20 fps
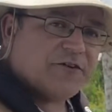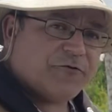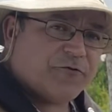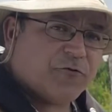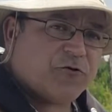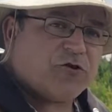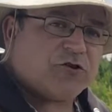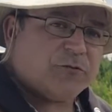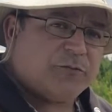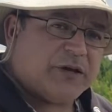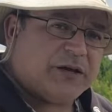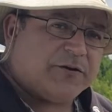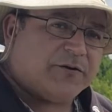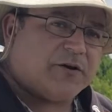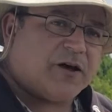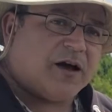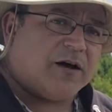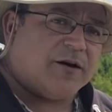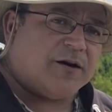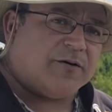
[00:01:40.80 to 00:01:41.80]
if we're going to be
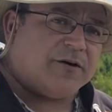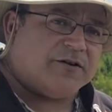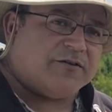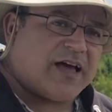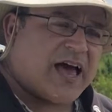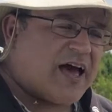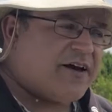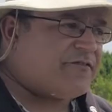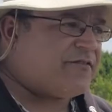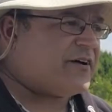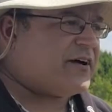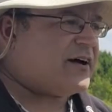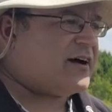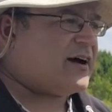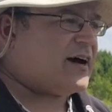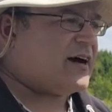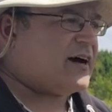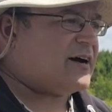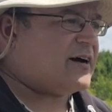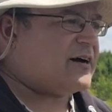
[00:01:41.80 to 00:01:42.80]
have
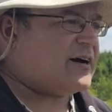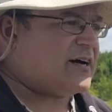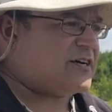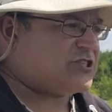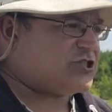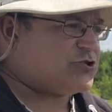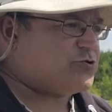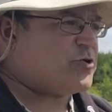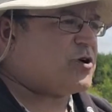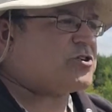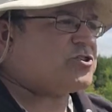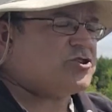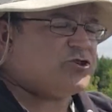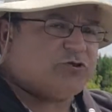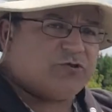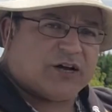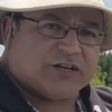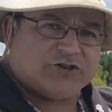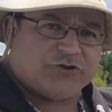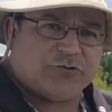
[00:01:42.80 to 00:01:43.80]
a
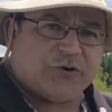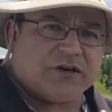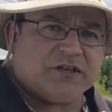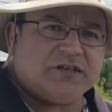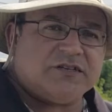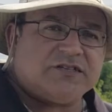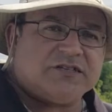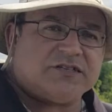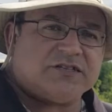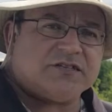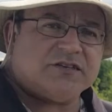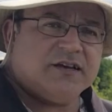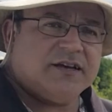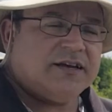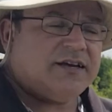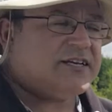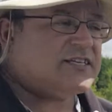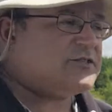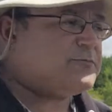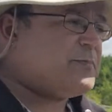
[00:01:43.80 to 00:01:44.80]
structure, a trellis,
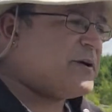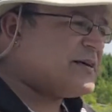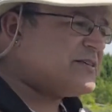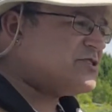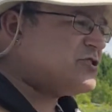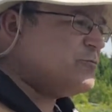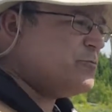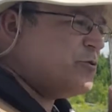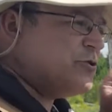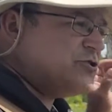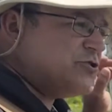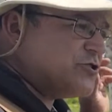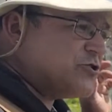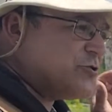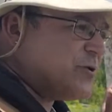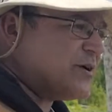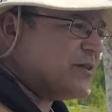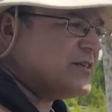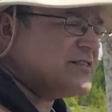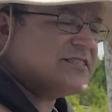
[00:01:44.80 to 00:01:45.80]
it's best to put your
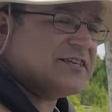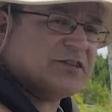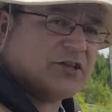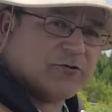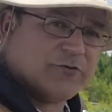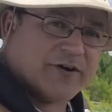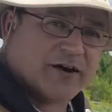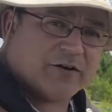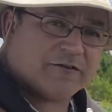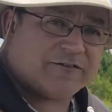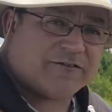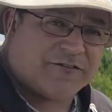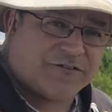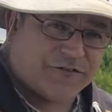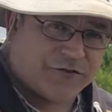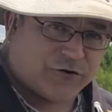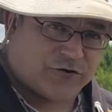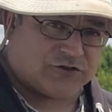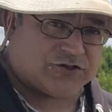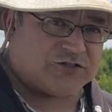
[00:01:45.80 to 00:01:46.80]
trellis in the ground
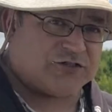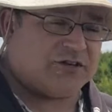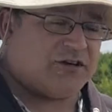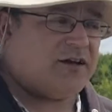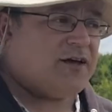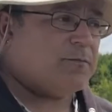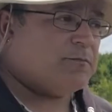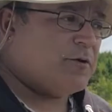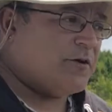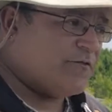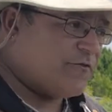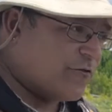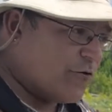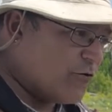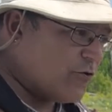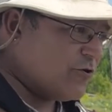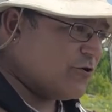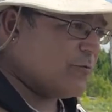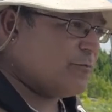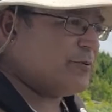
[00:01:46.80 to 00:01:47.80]
first
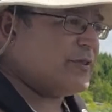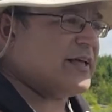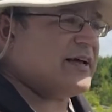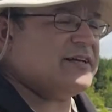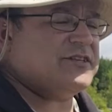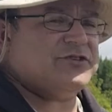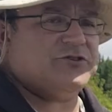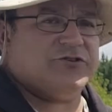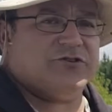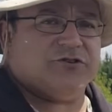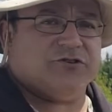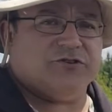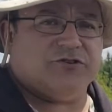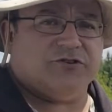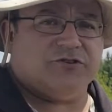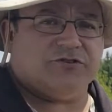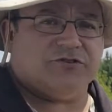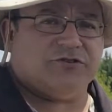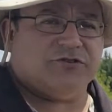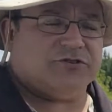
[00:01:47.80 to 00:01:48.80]
before you plant
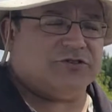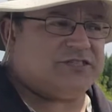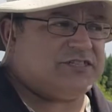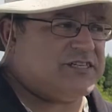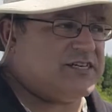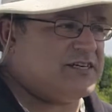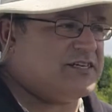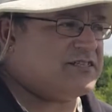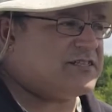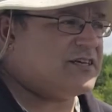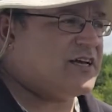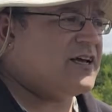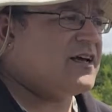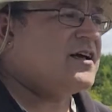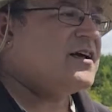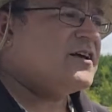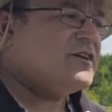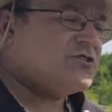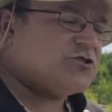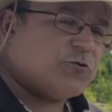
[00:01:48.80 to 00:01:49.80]
your seeds,
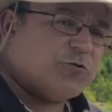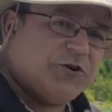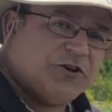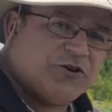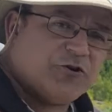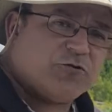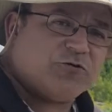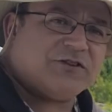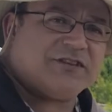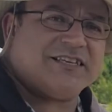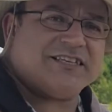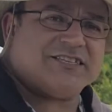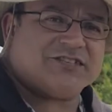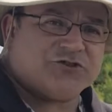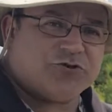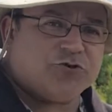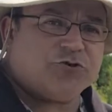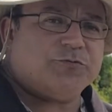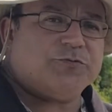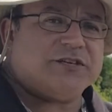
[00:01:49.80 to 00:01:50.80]
so you don't
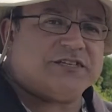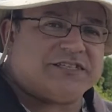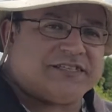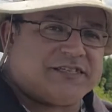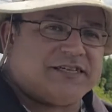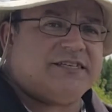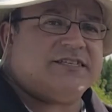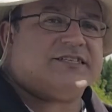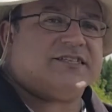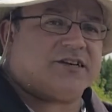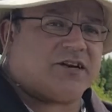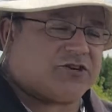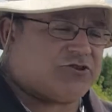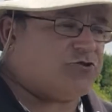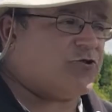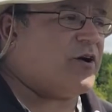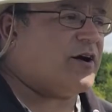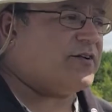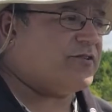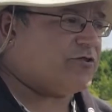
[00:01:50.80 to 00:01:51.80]
disturb the seeds that are
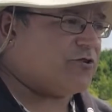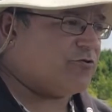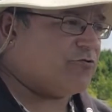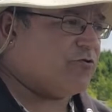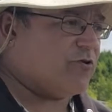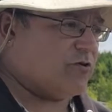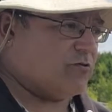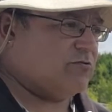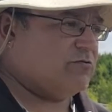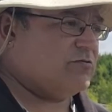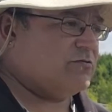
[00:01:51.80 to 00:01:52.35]
trying to grow.